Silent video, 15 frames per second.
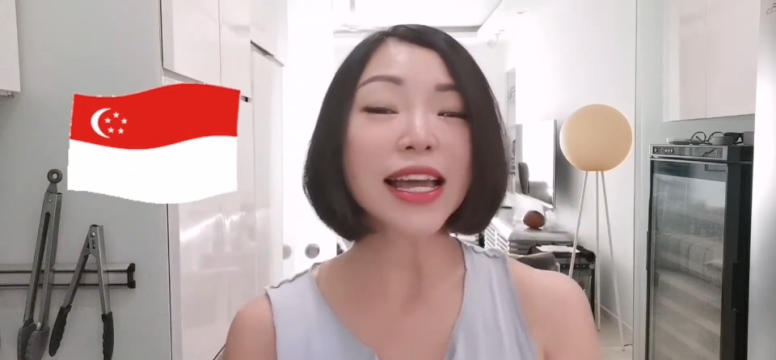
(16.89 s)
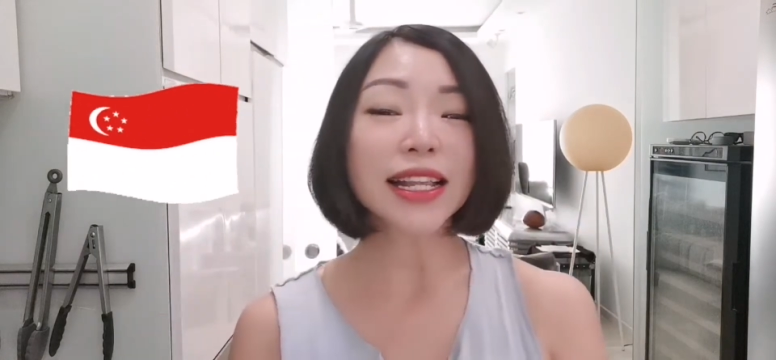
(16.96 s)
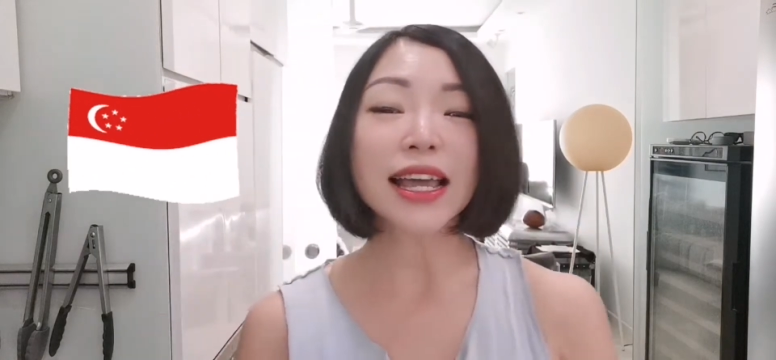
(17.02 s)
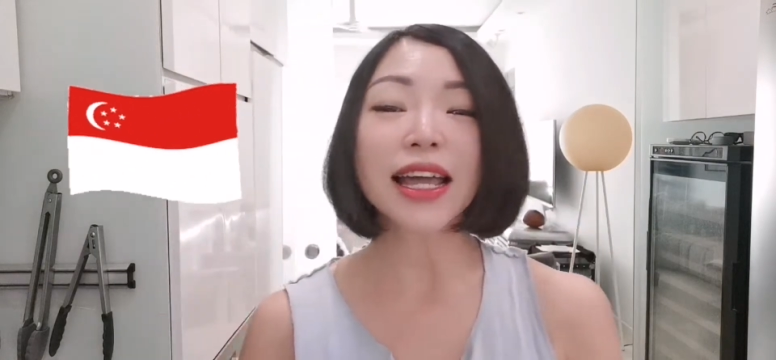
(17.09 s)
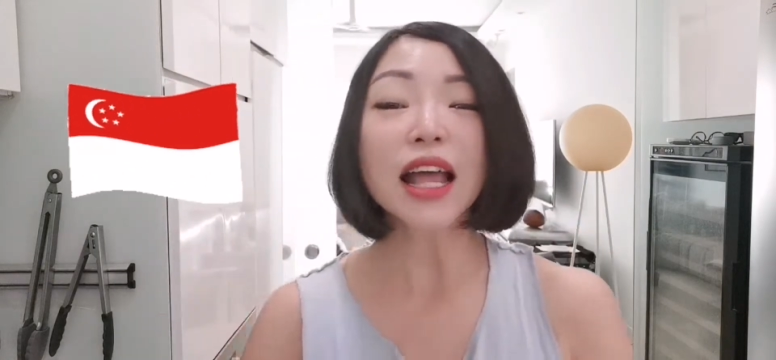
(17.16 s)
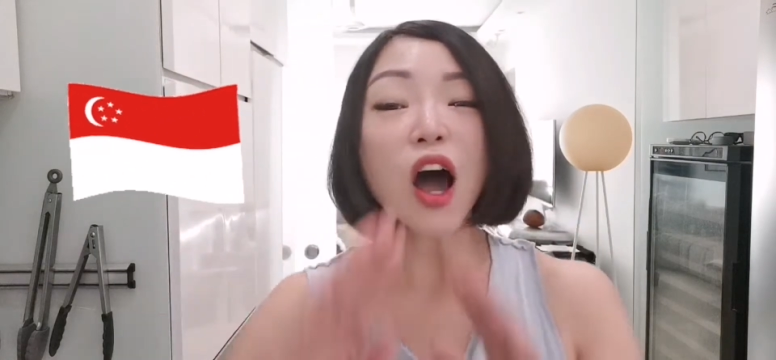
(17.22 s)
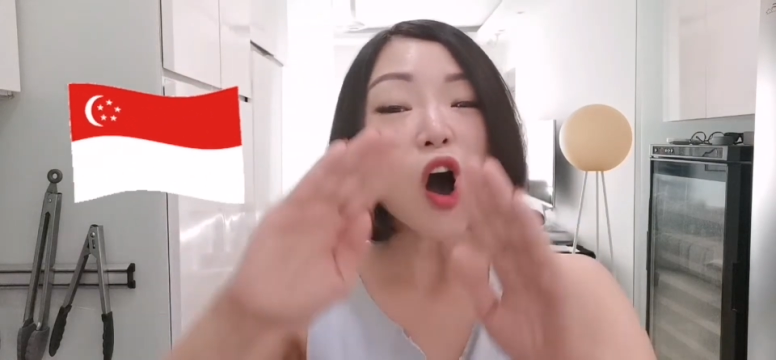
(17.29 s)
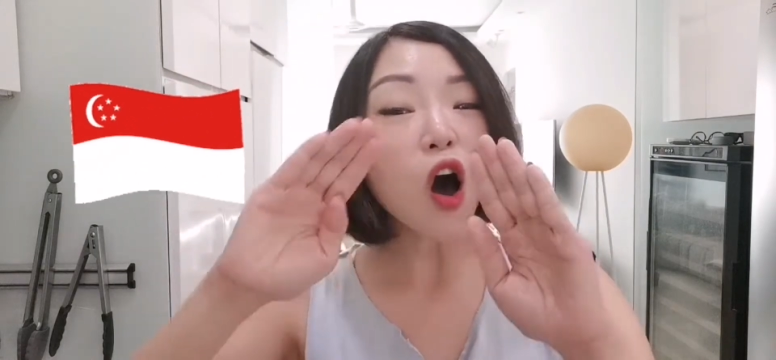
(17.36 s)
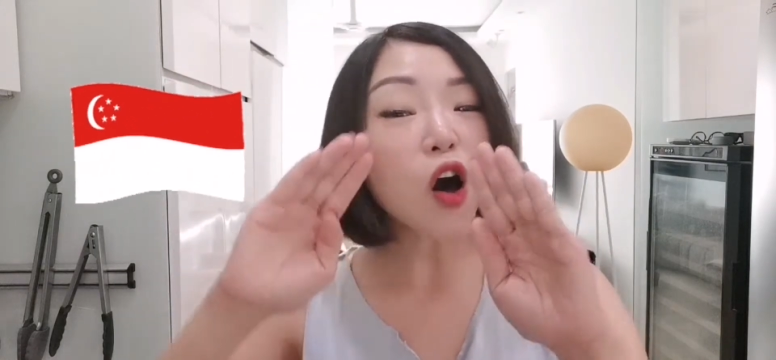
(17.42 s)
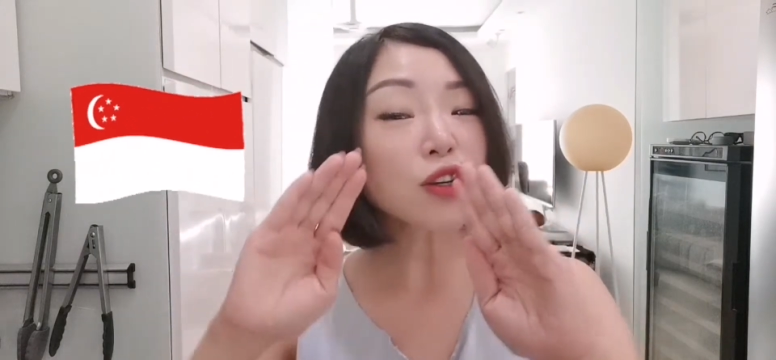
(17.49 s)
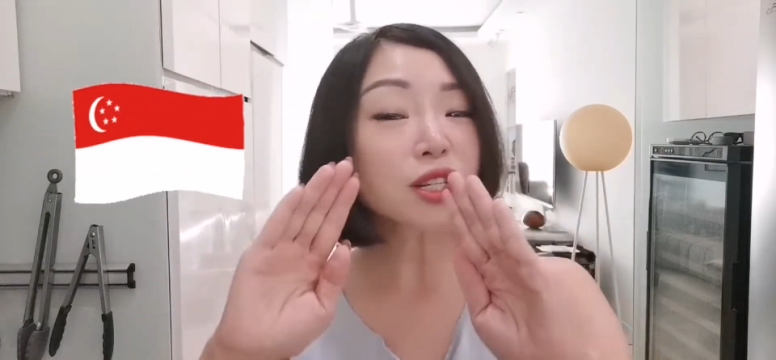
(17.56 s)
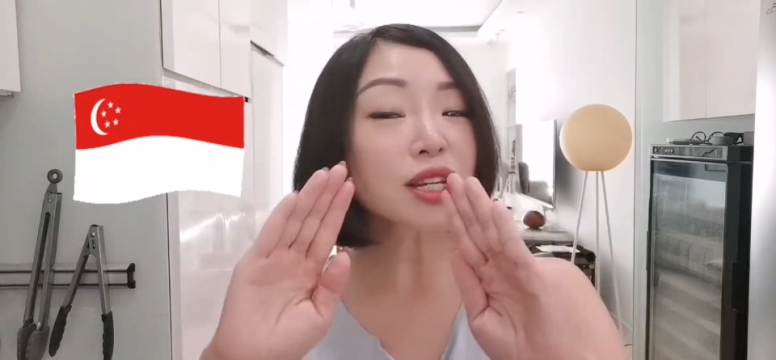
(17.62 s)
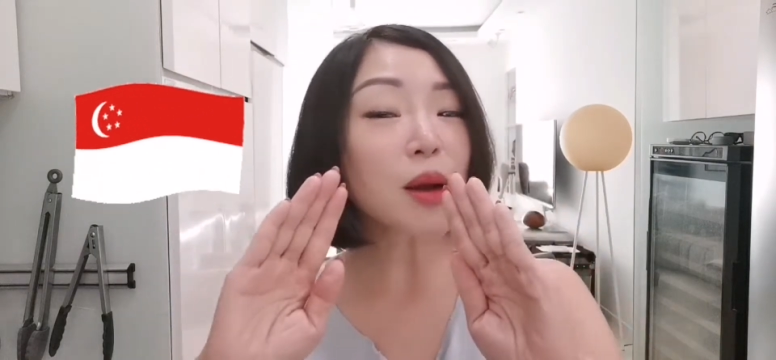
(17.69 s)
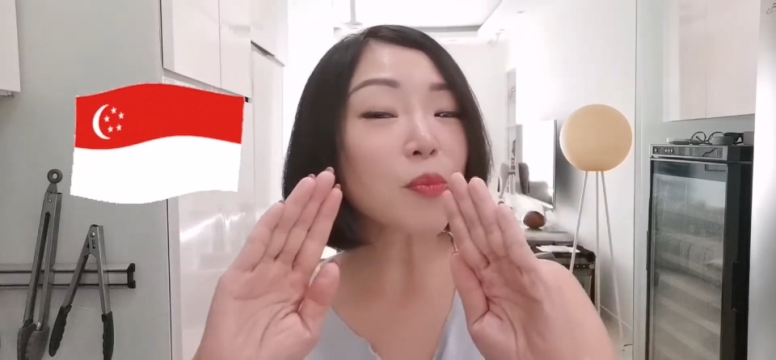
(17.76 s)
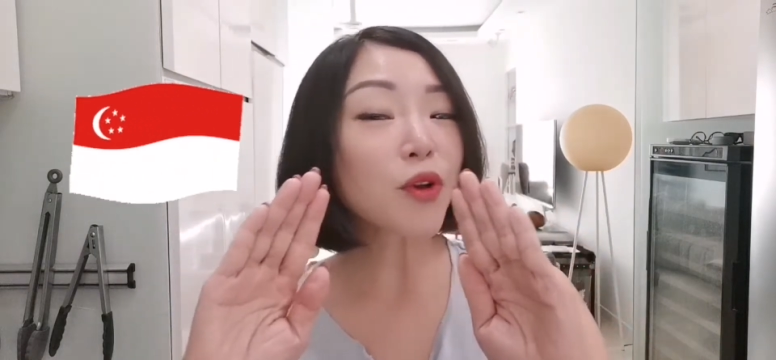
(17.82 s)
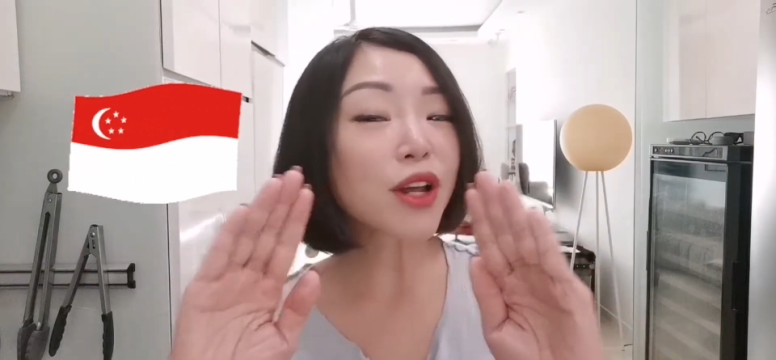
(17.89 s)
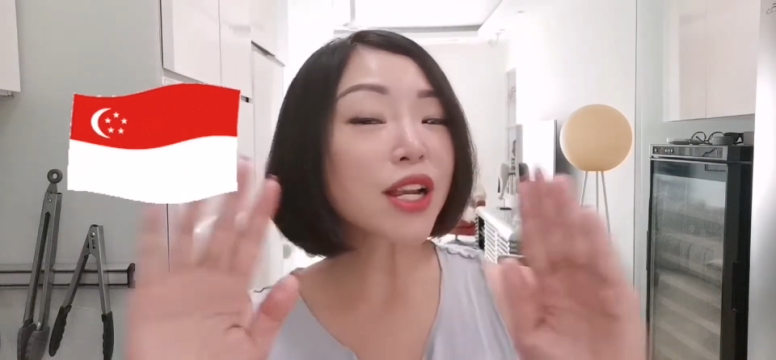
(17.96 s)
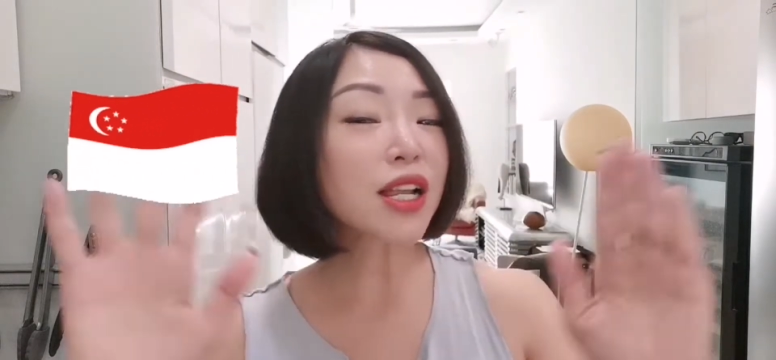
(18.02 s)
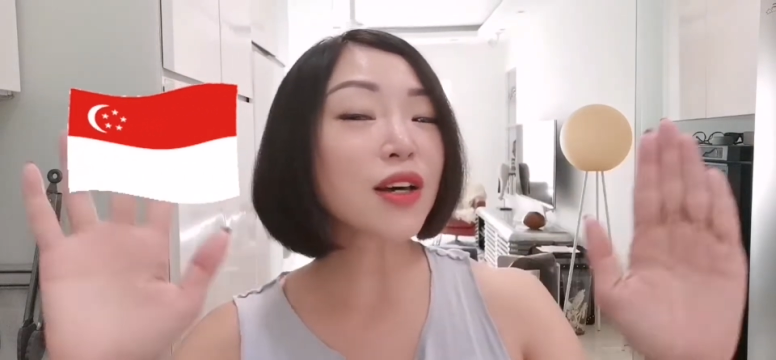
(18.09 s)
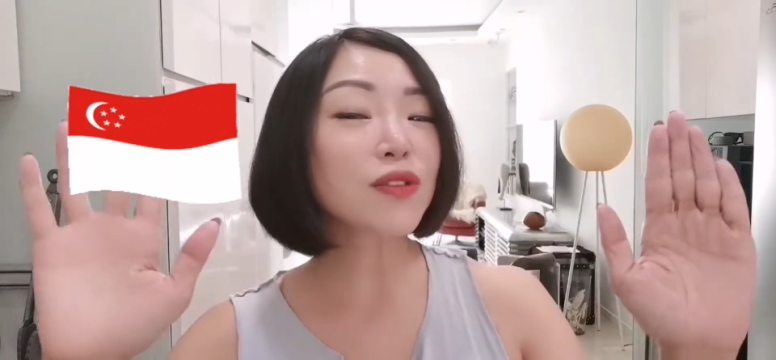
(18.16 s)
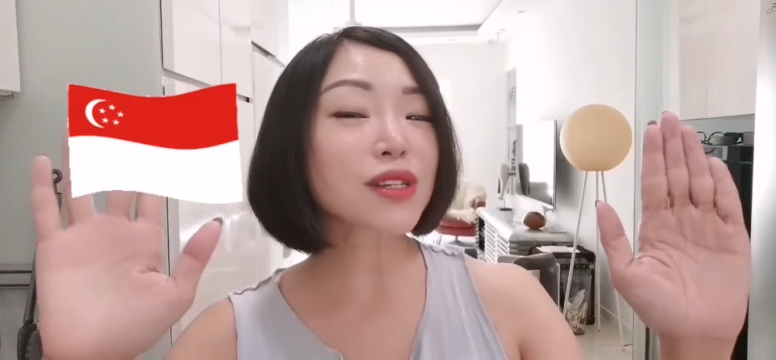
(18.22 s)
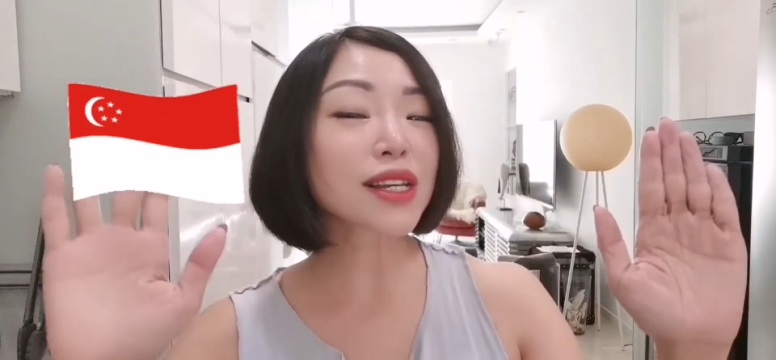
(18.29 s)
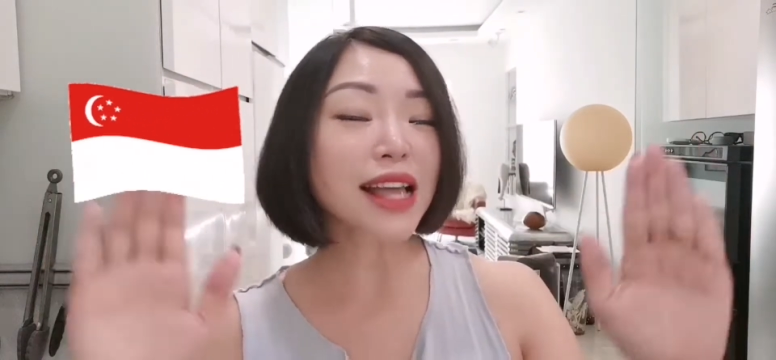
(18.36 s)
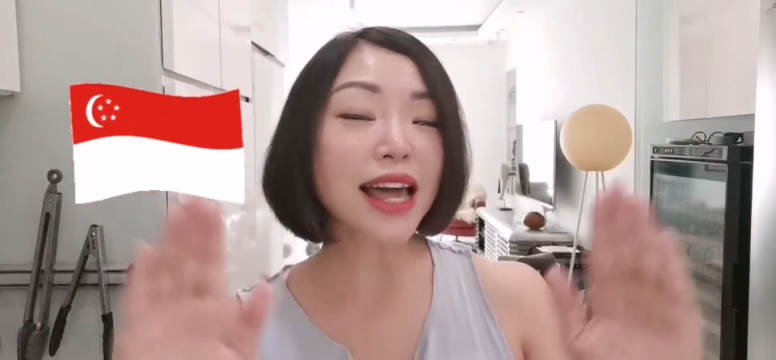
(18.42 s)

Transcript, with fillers: that all Singaporean loves it